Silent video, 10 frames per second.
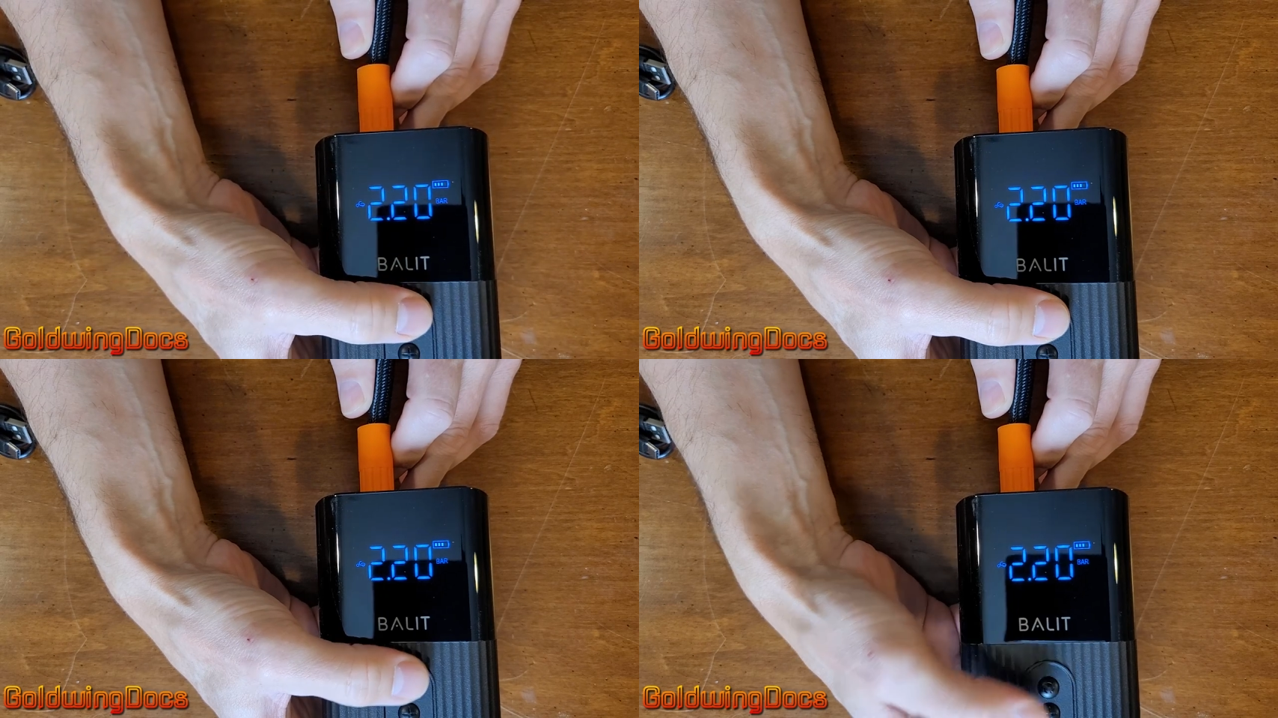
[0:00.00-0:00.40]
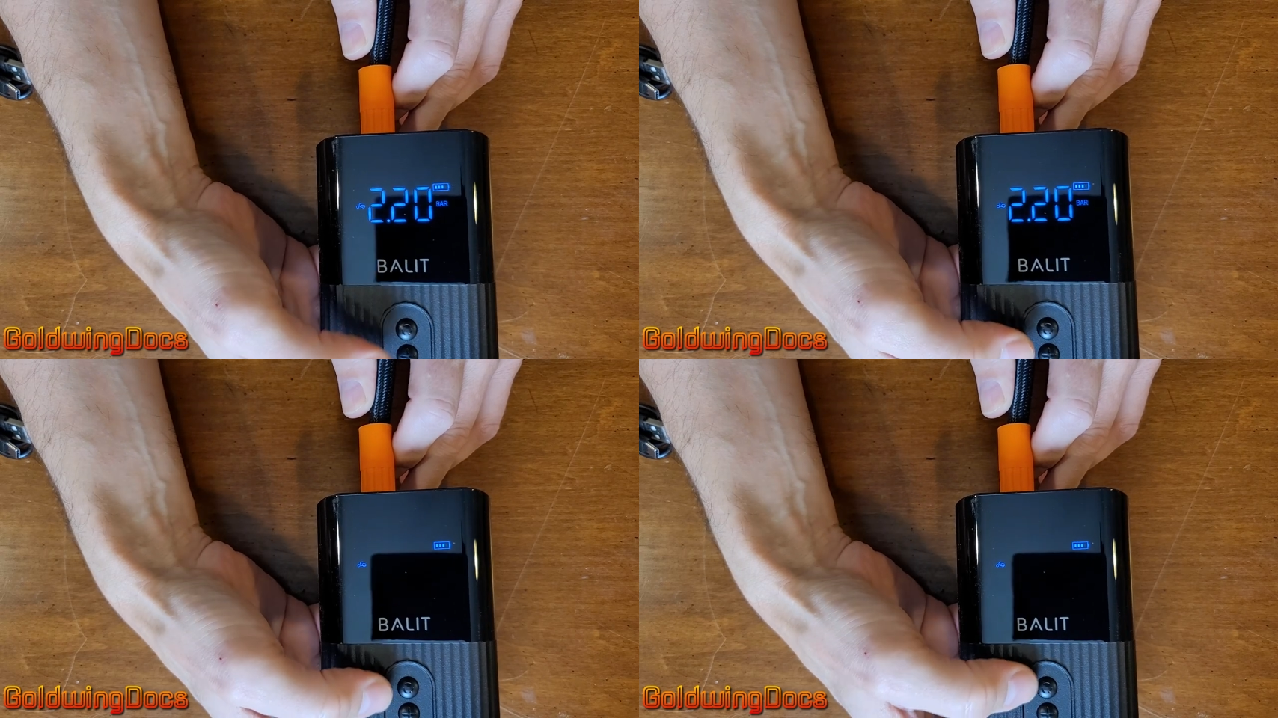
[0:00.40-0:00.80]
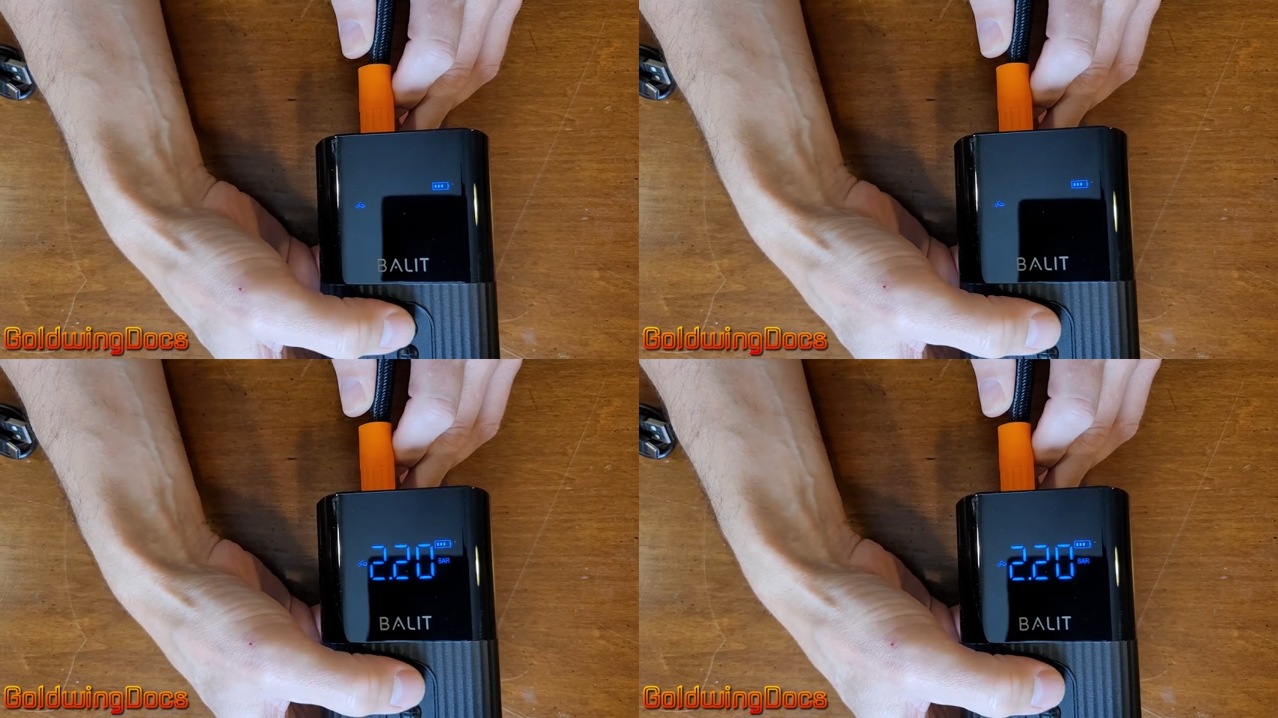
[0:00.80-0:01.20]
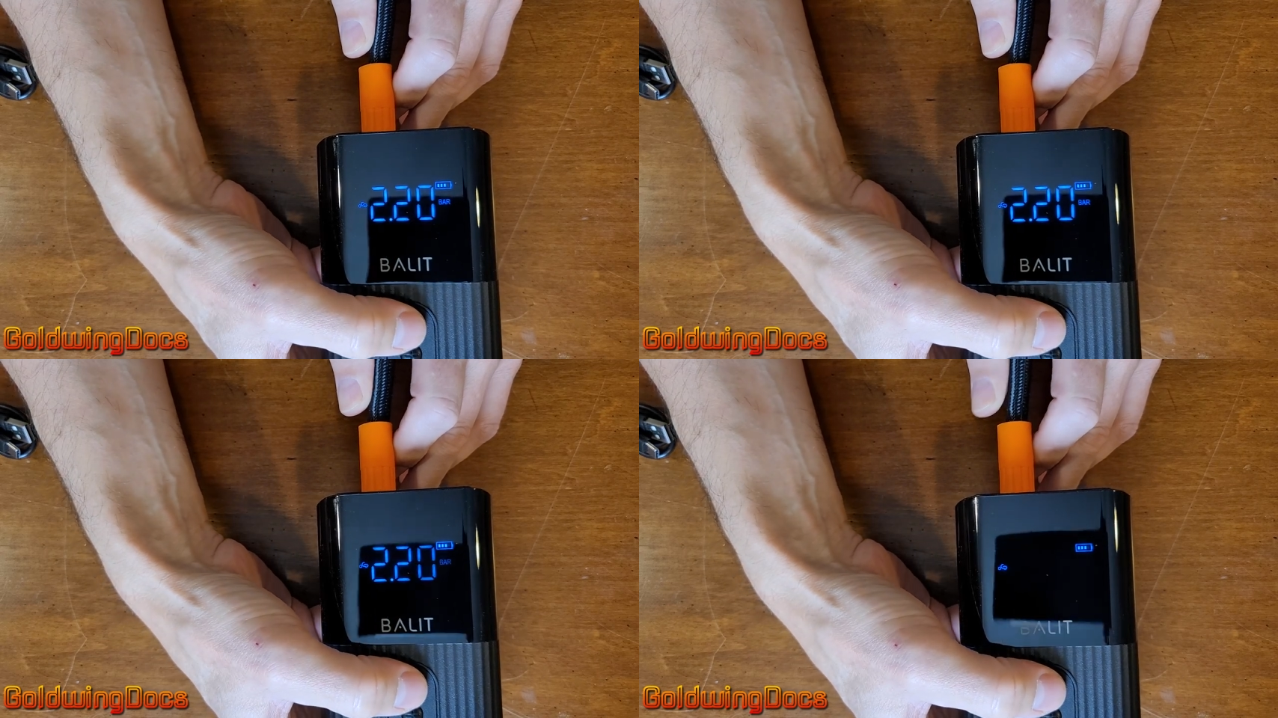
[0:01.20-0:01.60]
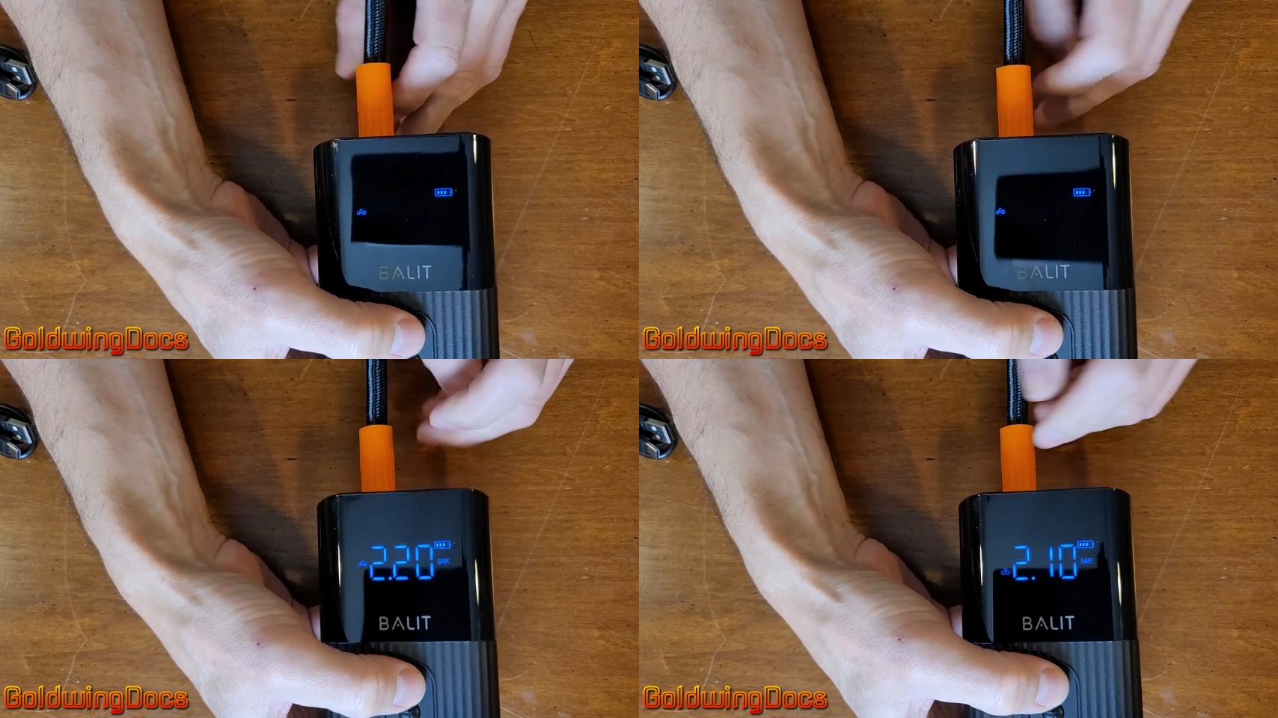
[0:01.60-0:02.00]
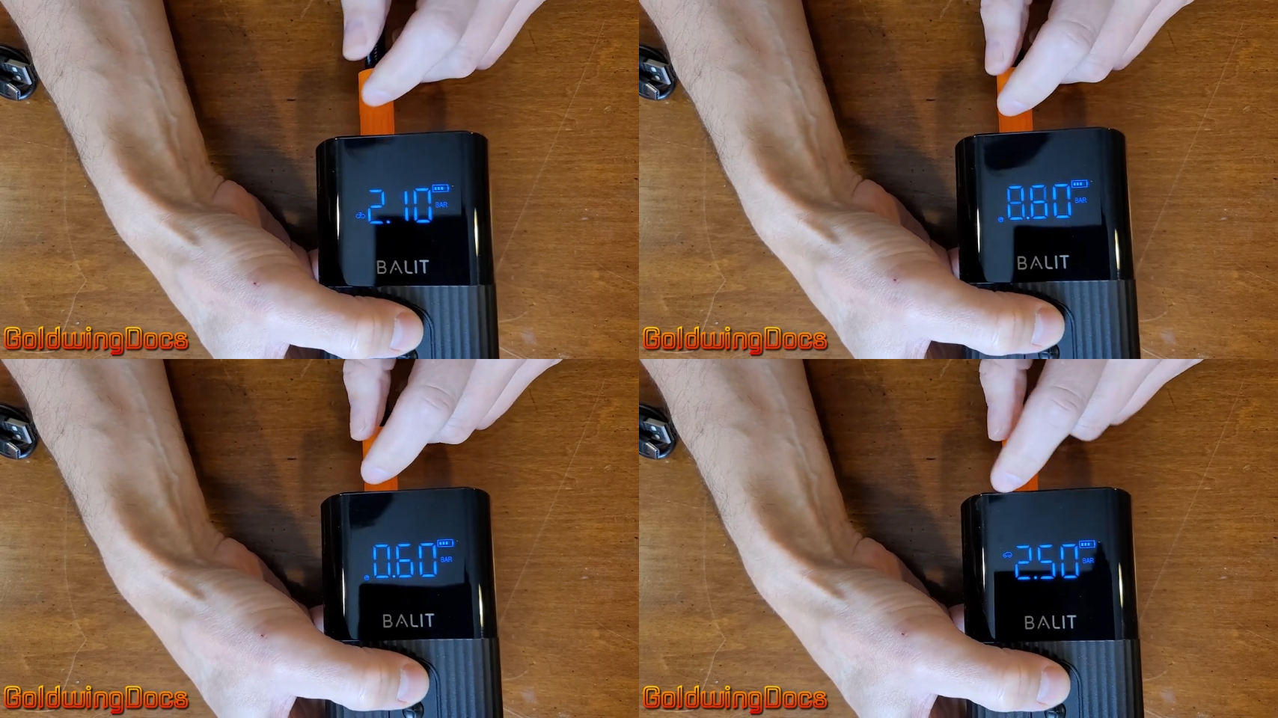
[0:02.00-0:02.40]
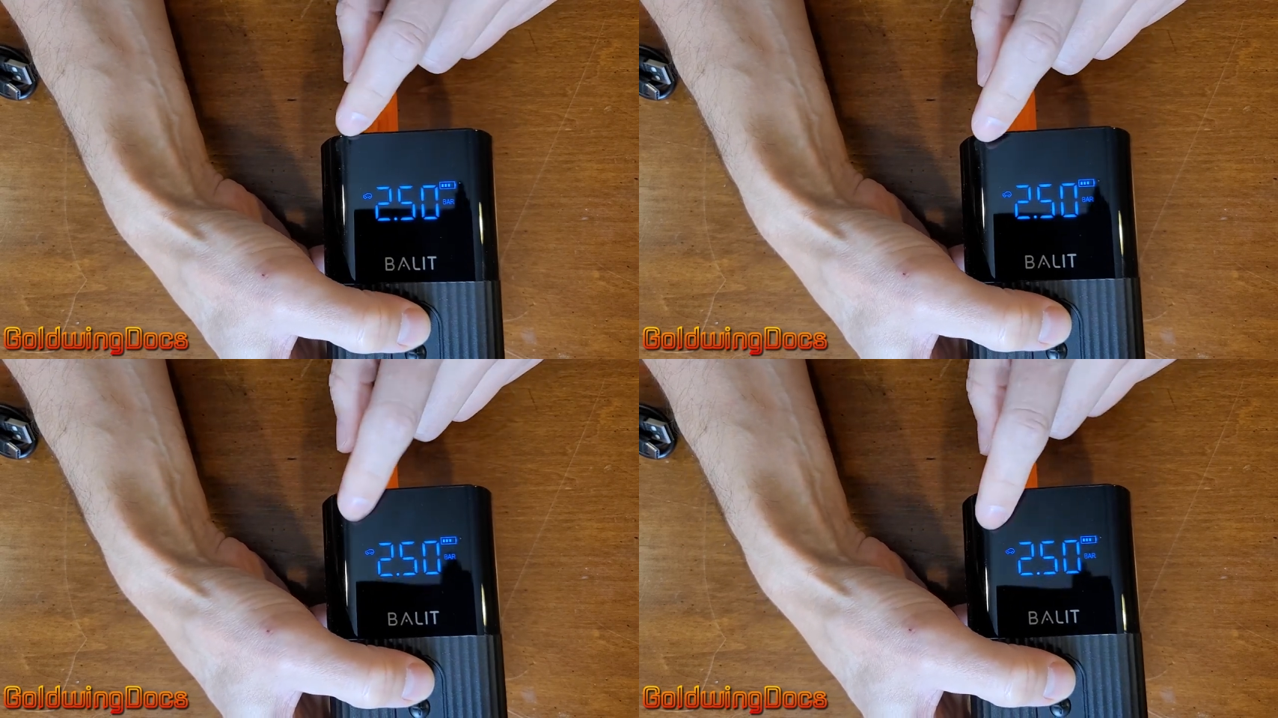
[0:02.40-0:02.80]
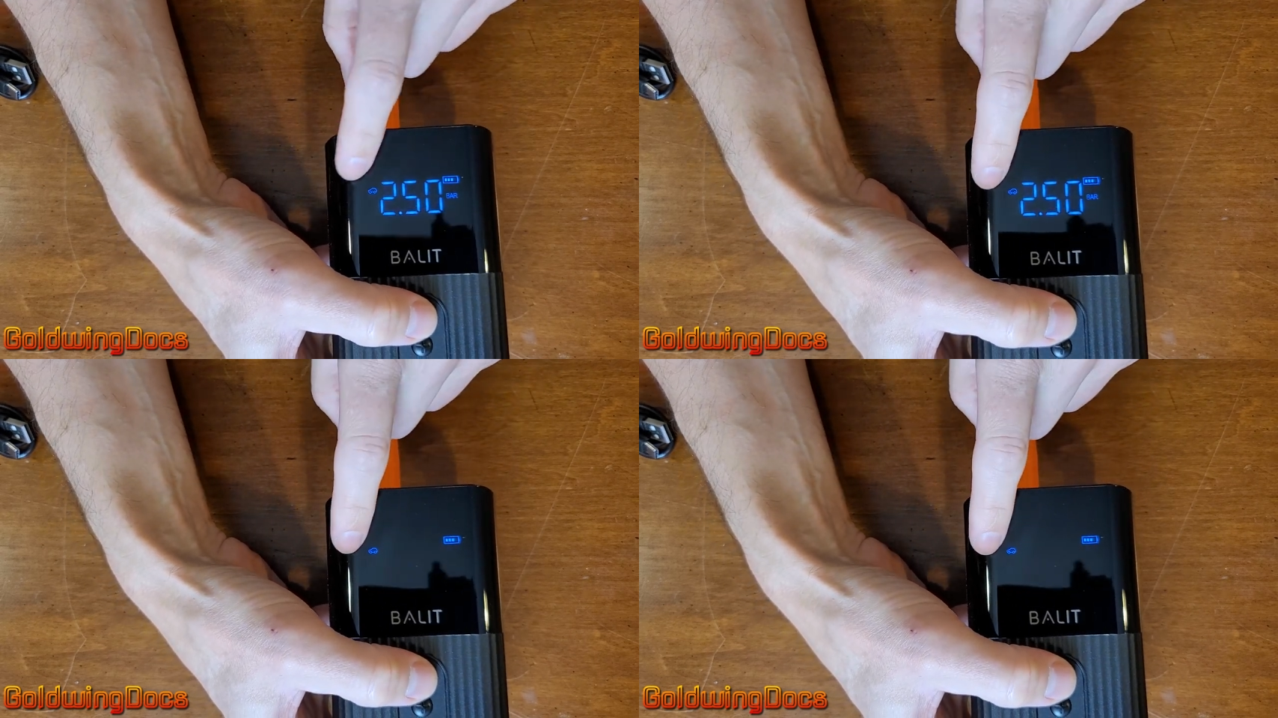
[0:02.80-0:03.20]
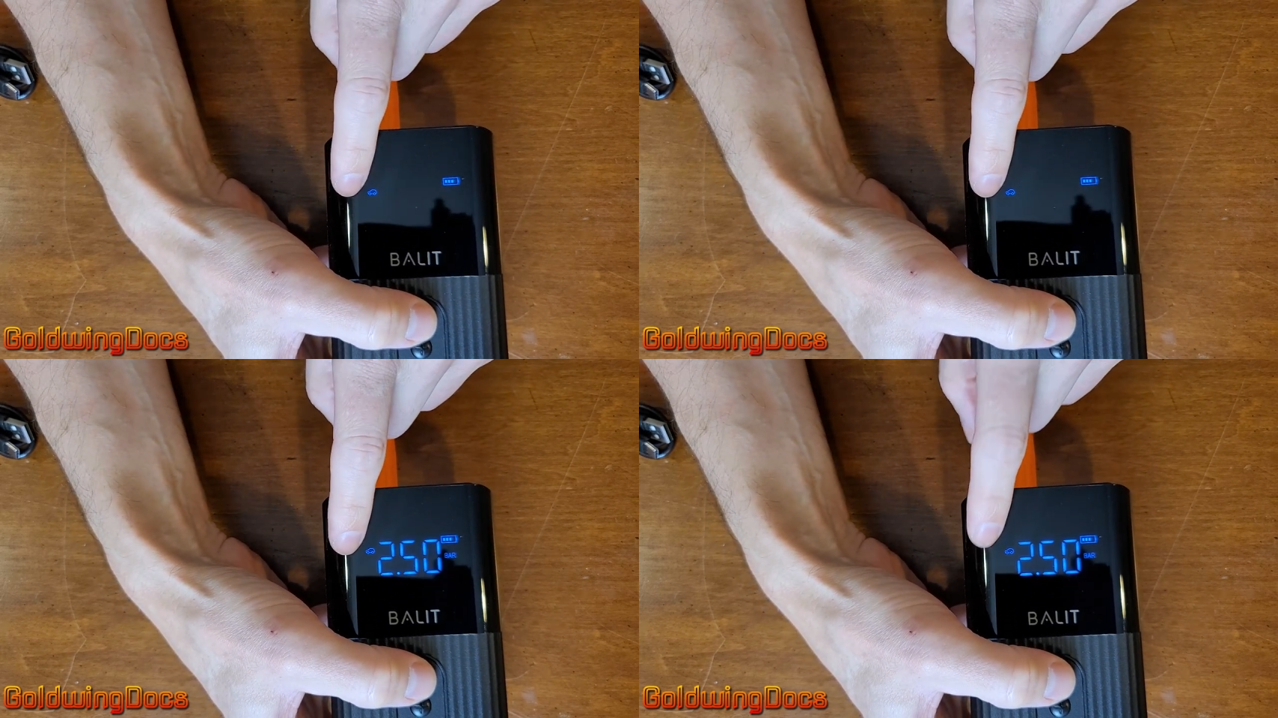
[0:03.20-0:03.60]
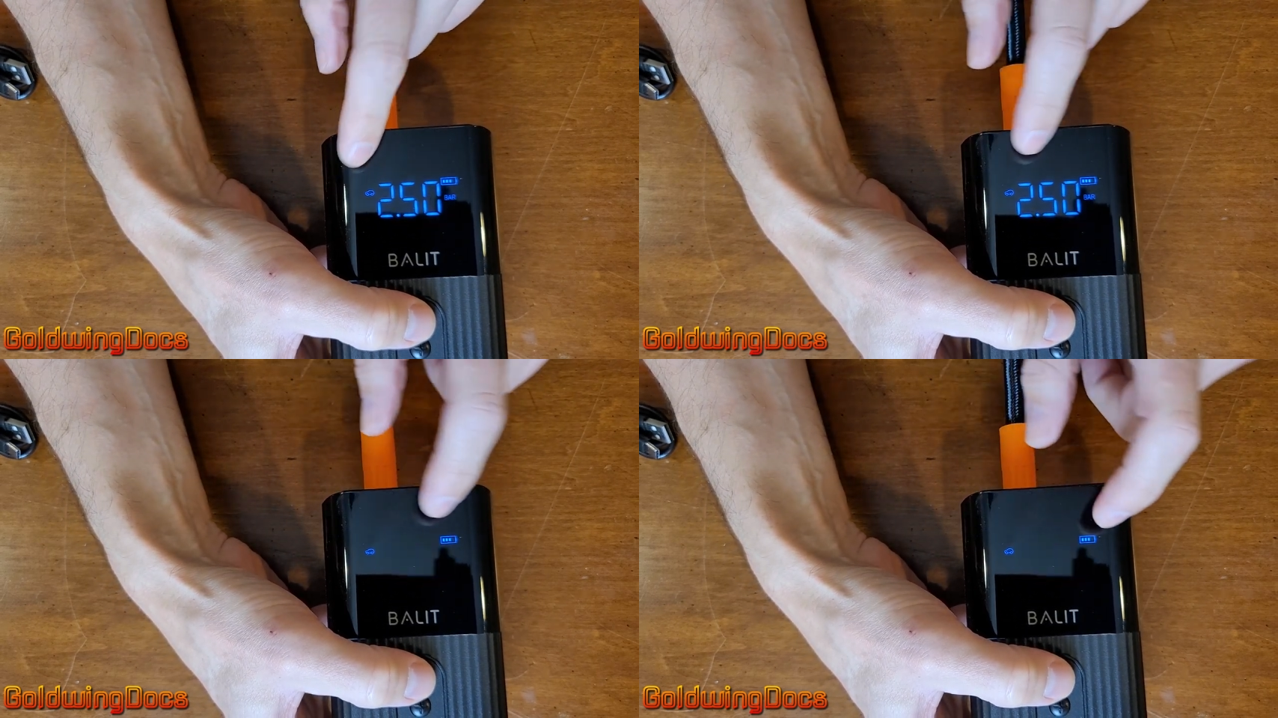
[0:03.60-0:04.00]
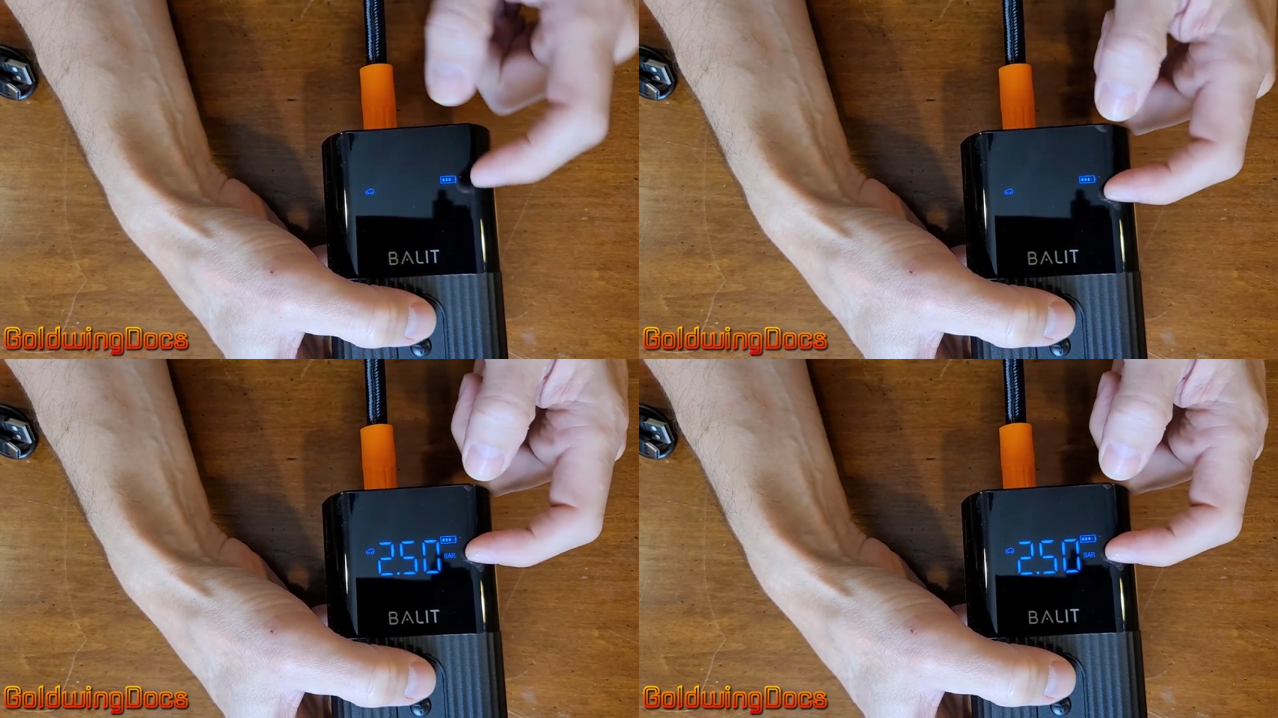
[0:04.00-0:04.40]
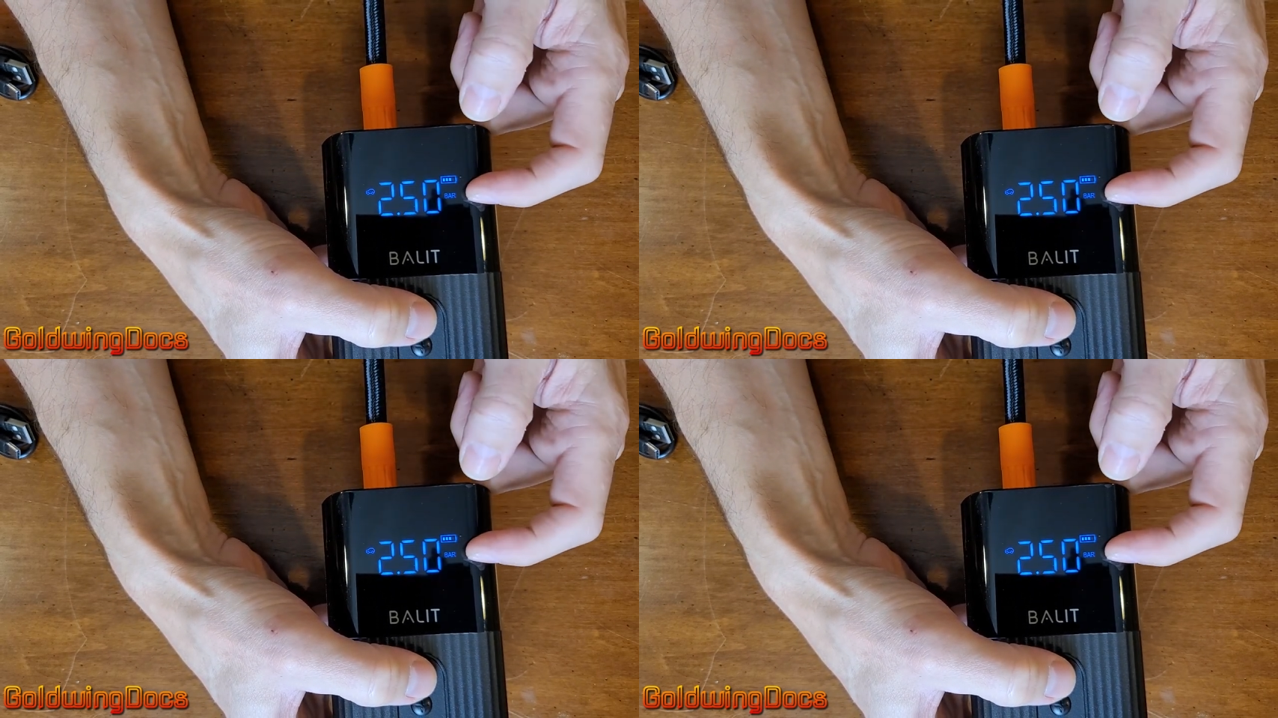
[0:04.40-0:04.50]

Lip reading: No face is visible, so there are no lips to read.